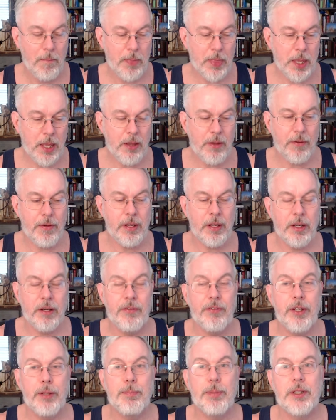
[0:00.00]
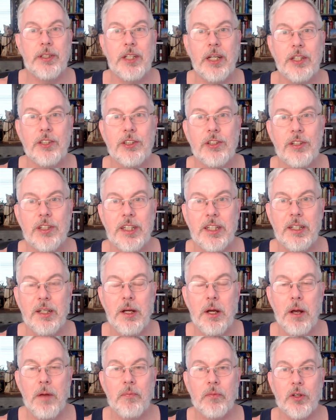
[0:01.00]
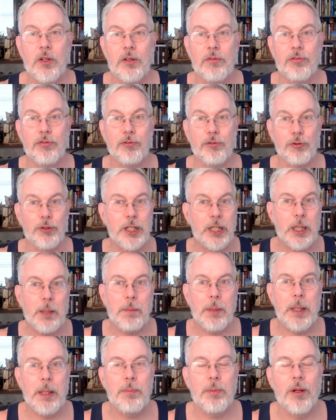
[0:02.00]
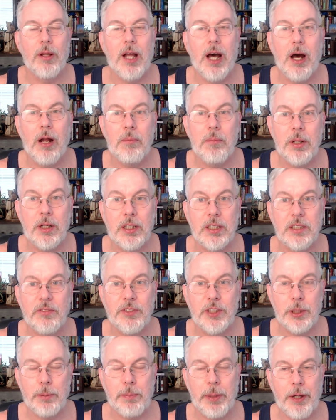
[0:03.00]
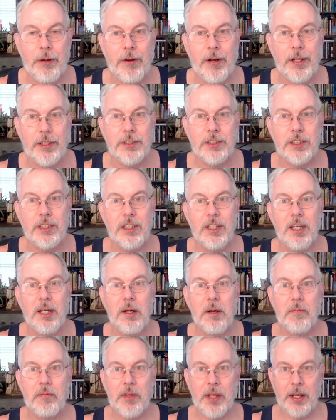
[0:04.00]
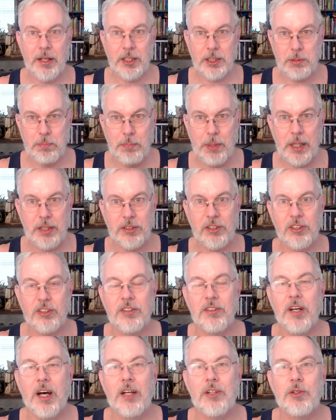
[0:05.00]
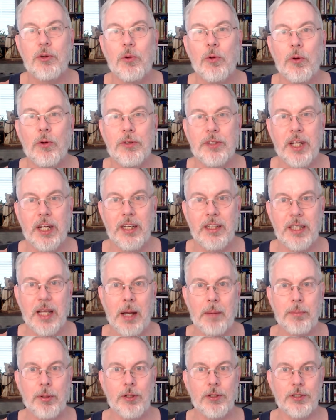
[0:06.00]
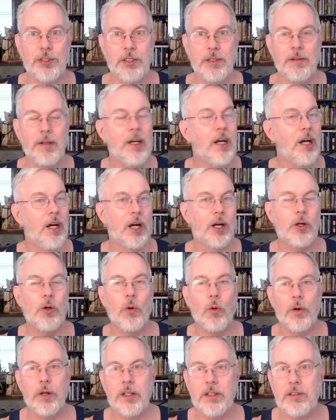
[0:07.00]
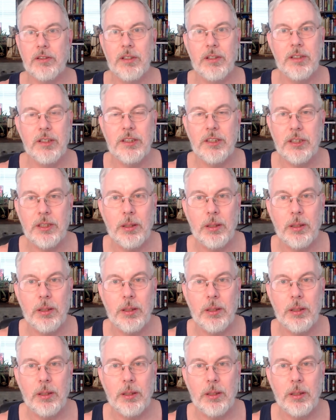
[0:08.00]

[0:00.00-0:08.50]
if he potentially could freak people out because of his appearance, then it's best just not to ordain that person according to these